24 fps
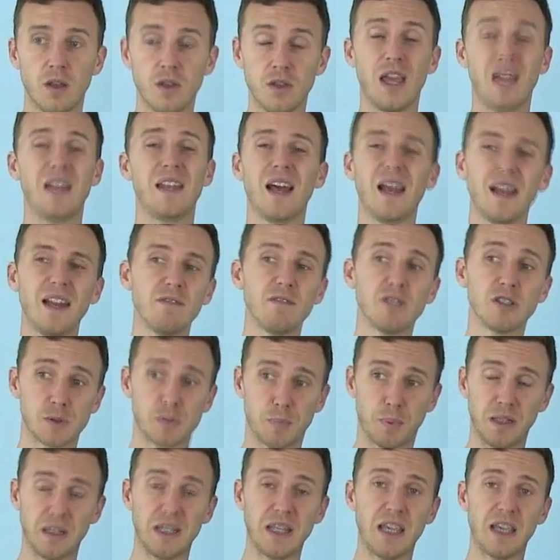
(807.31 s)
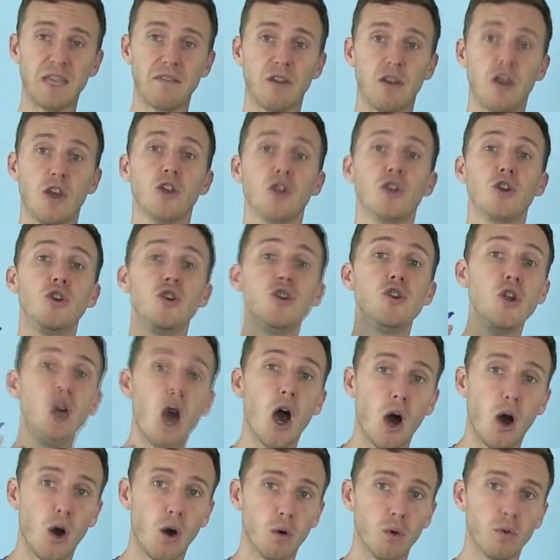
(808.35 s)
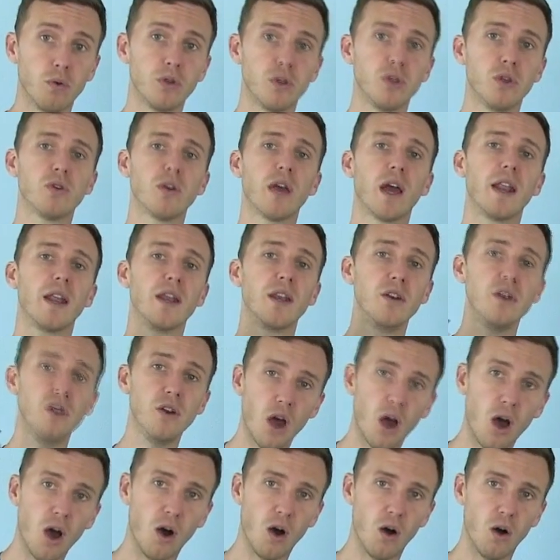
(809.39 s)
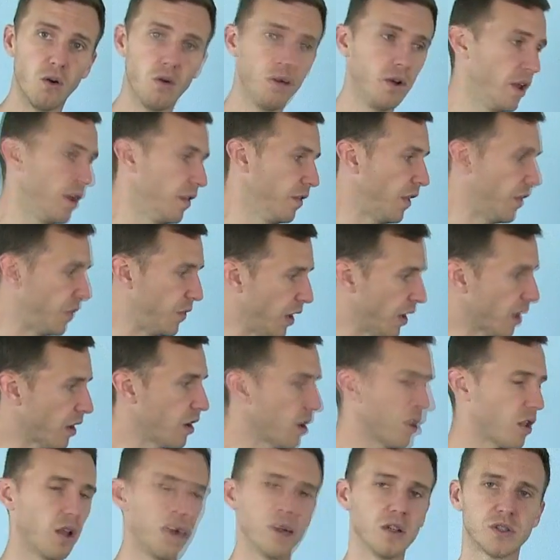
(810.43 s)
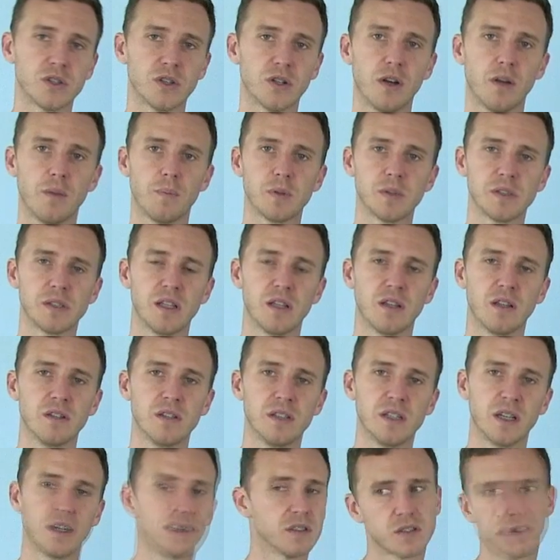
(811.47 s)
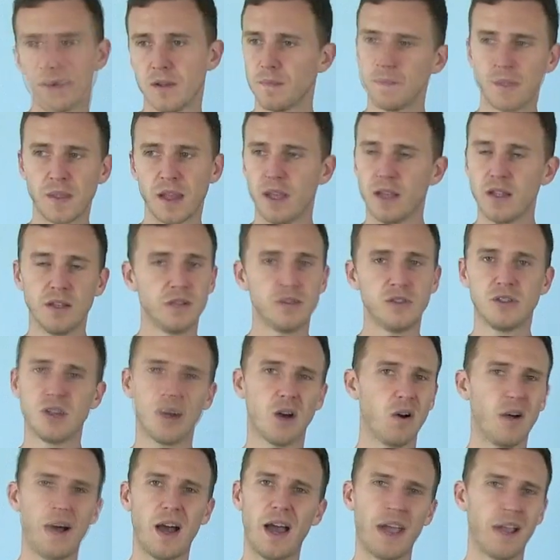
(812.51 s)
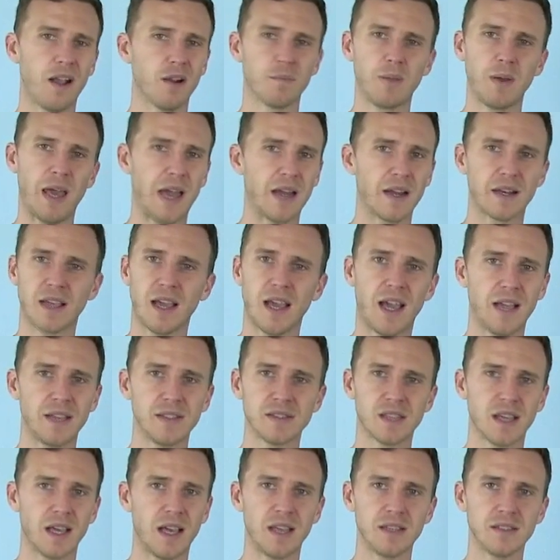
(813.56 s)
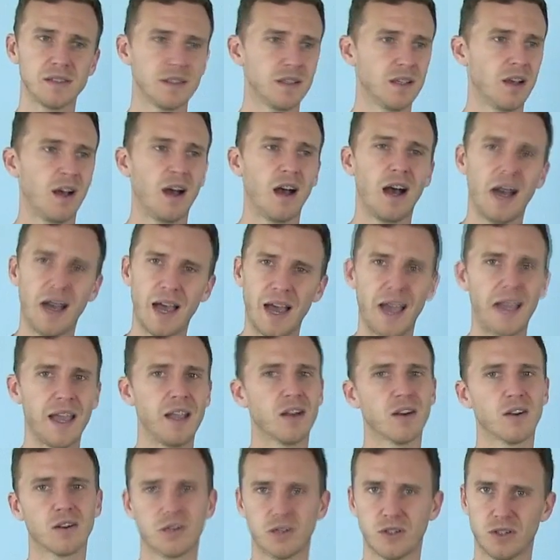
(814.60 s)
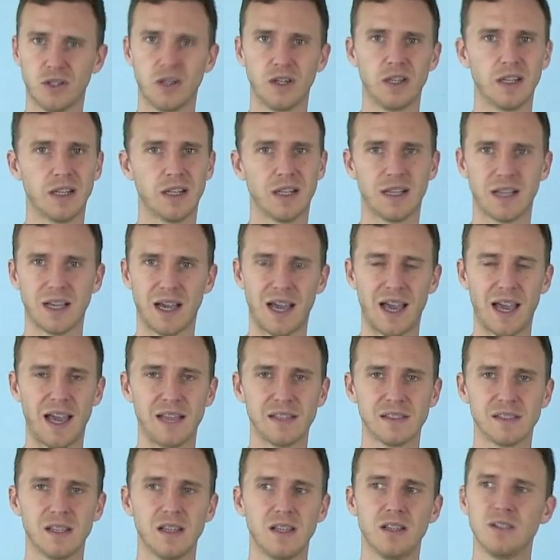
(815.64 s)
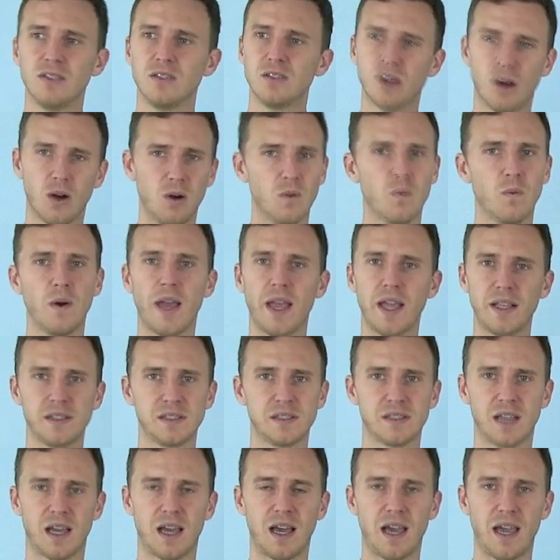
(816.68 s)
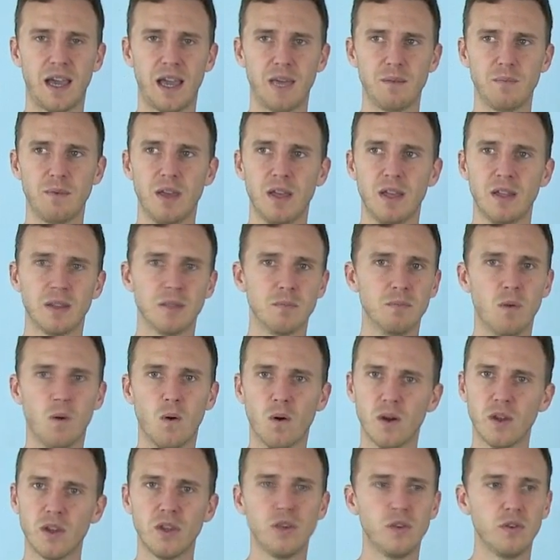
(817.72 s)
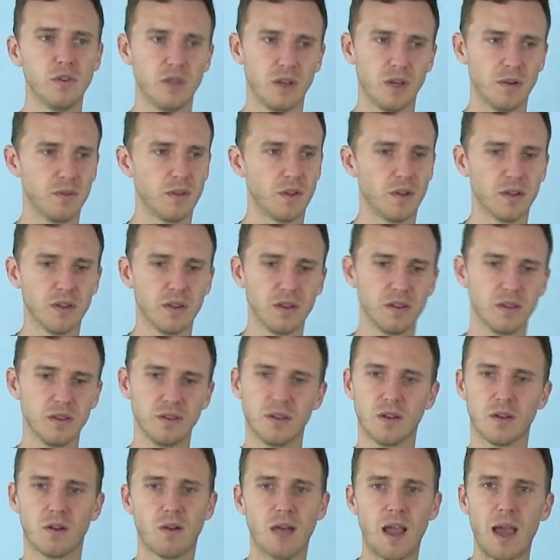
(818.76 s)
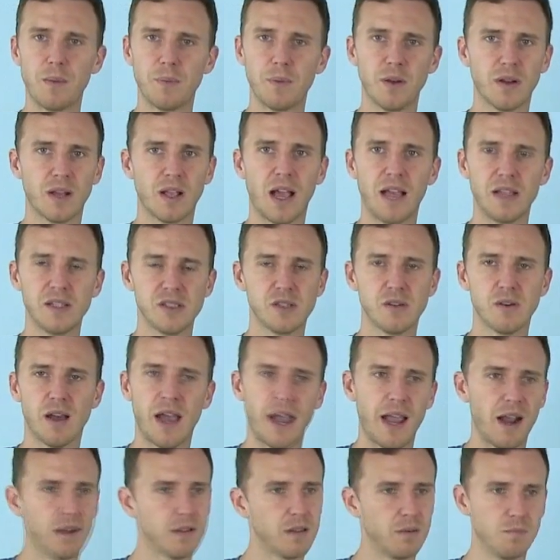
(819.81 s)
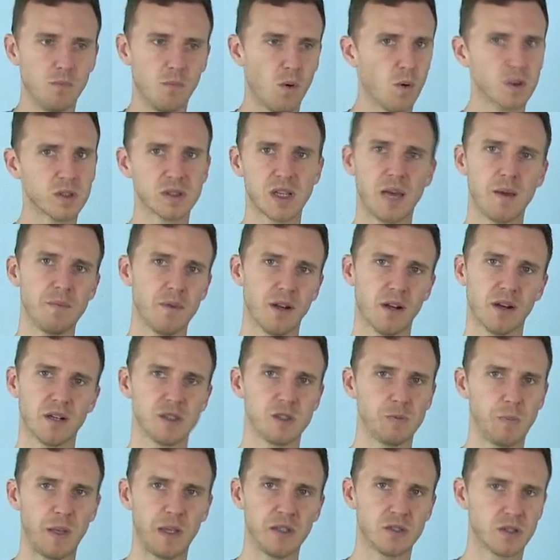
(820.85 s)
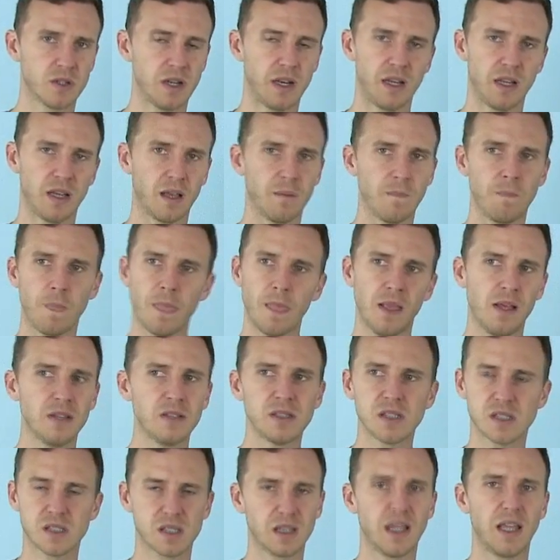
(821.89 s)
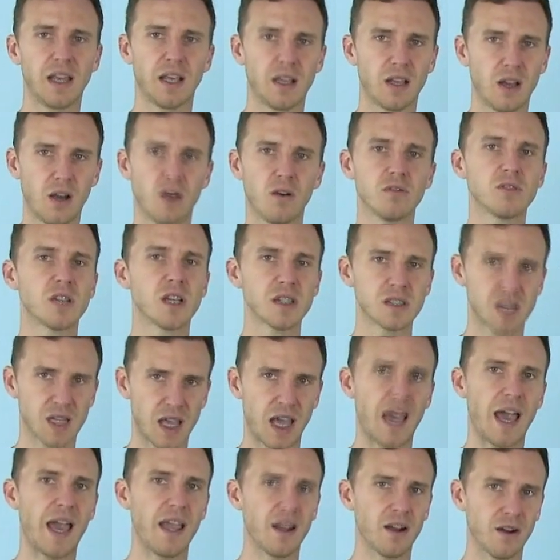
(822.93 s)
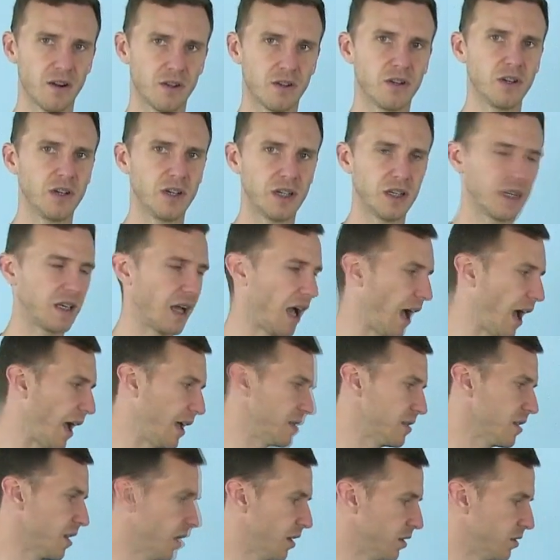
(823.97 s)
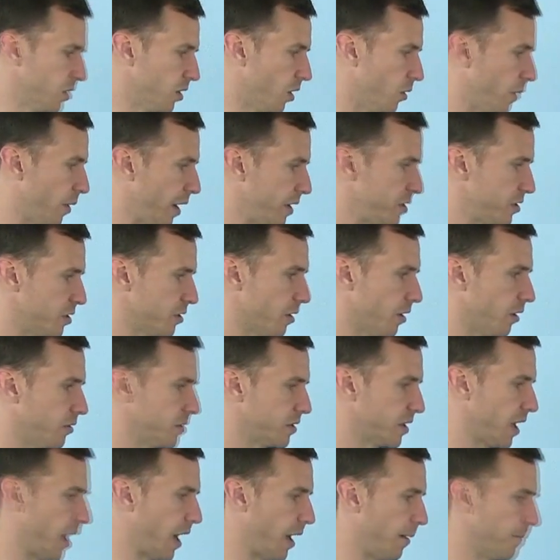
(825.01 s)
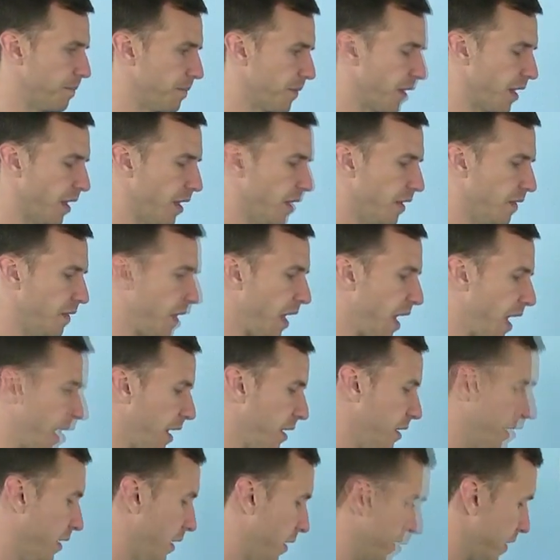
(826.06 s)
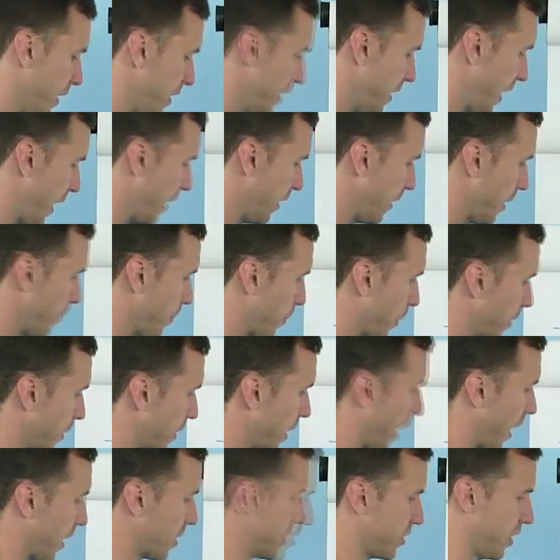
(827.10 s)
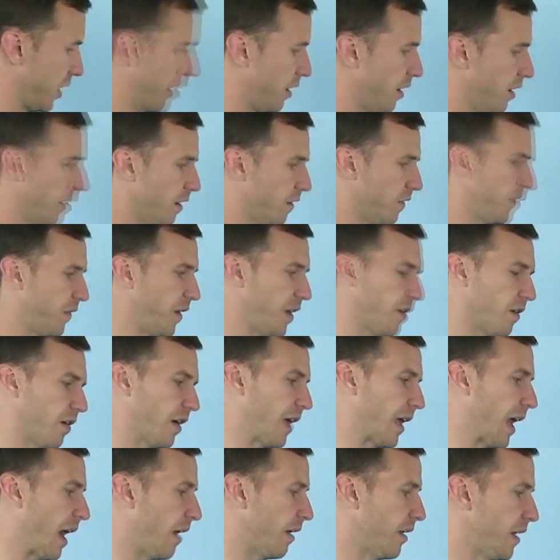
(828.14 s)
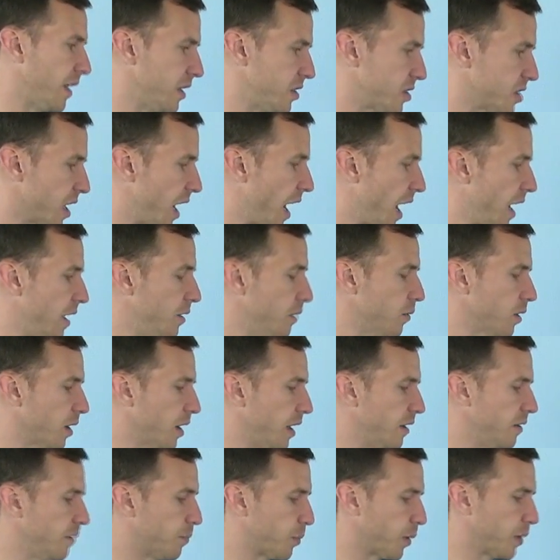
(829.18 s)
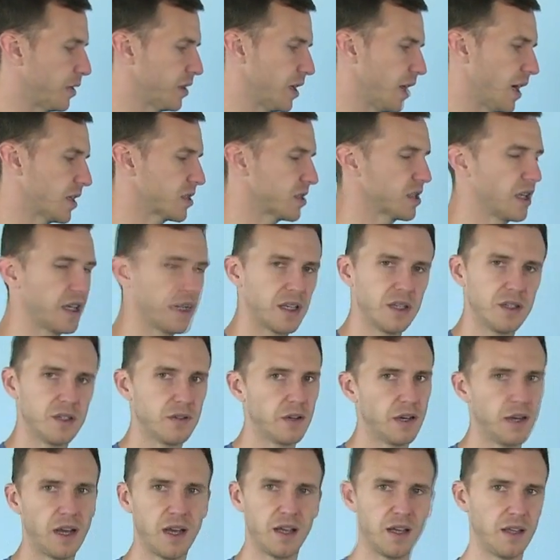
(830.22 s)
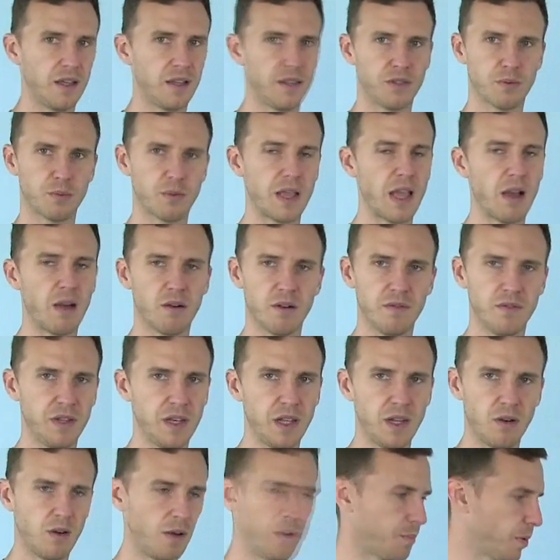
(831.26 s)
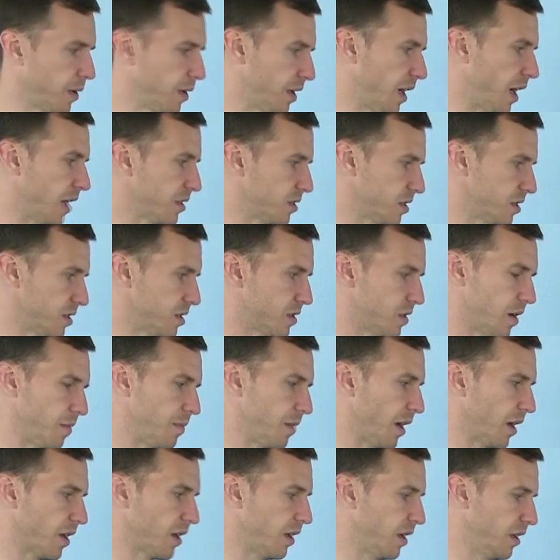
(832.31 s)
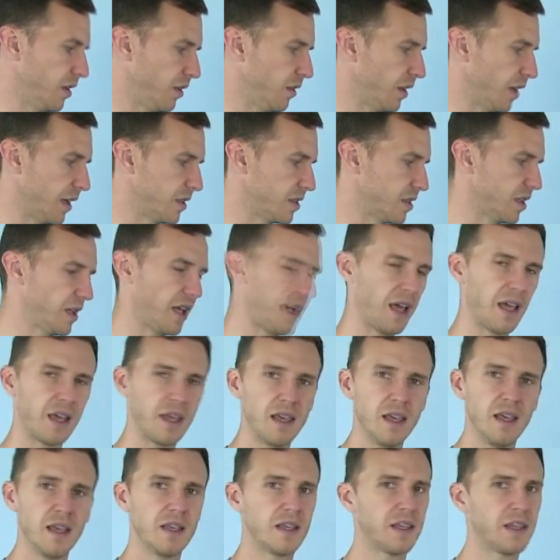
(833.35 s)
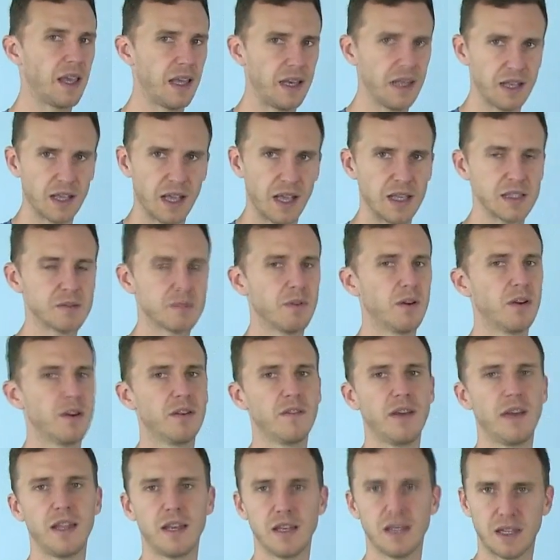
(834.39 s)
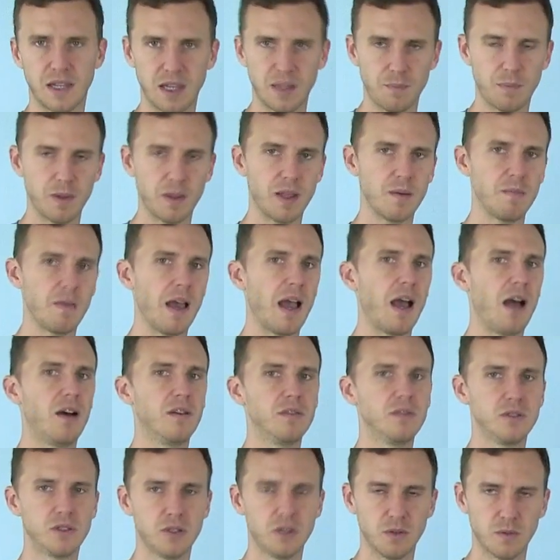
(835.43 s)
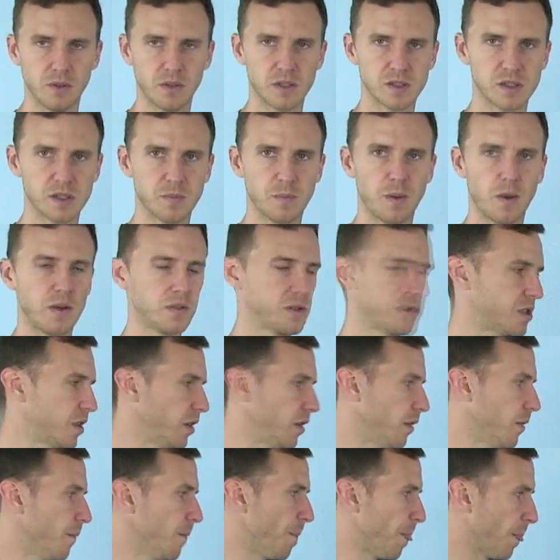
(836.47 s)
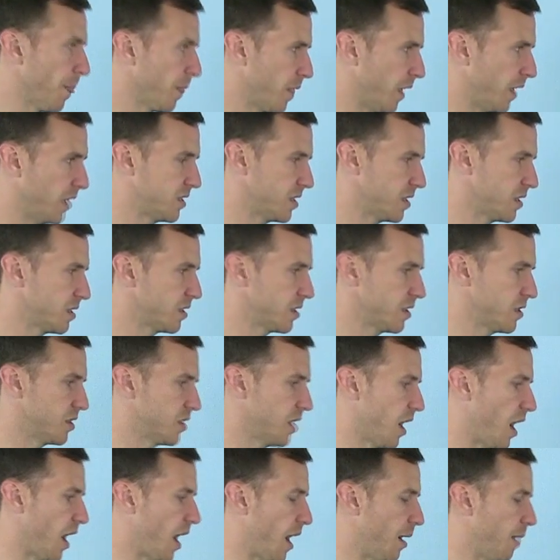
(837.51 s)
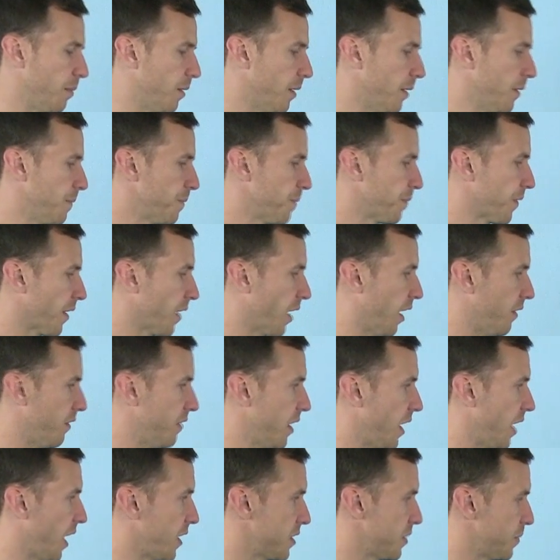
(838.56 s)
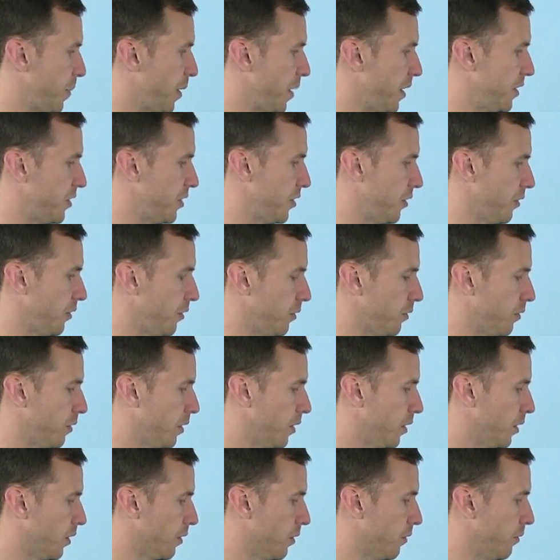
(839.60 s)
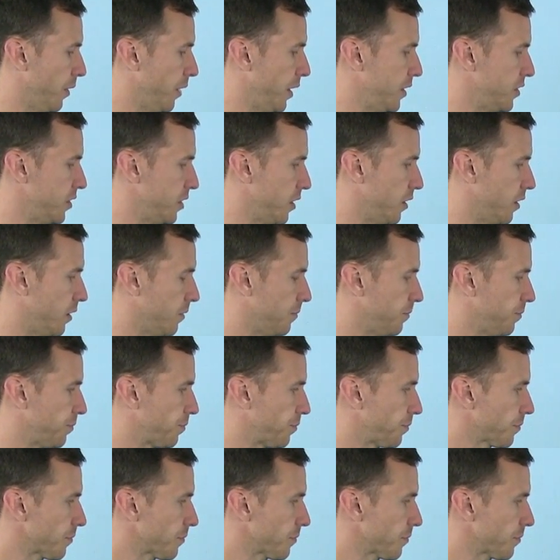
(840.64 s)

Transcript: and not even just believe, know. You got to know that they're going to close 30% of their deals. Don't hire bad guys, guys. Hire good guys. Don't waste time. The more the crappier guys you hire, the more time you're going to spend training them. Just let it go. Just hire good guys. Don't waste your own time. Then the daily production, figuring out each guy. And we're in production. I could do a 3-hour video on production, so I'm not going to do that today. Getting guys motivated, keeping them out, doing what they're supposed to. This is the job of the SP2 Regional.